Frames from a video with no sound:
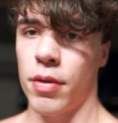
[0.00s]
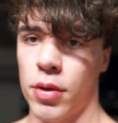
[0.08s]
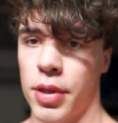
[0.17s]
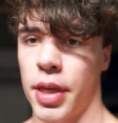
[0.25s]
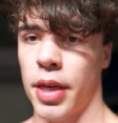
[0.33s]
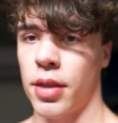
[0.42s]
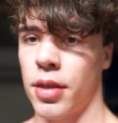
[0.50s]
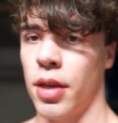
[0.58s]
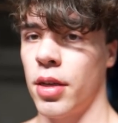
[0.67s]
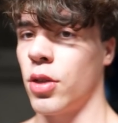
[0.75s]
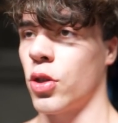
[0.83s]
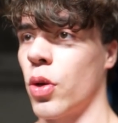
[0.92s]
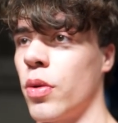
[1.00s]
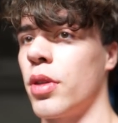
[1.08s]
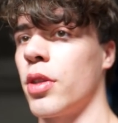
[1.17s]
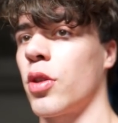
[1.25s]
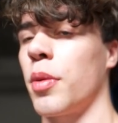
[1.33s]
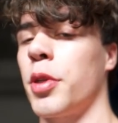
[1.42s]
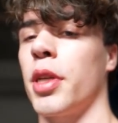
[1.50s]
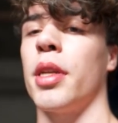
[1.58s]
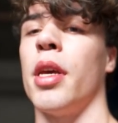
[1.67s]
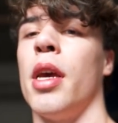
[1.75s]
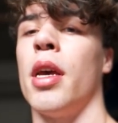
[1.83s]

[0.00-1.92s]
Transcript: of those things, just go in the description,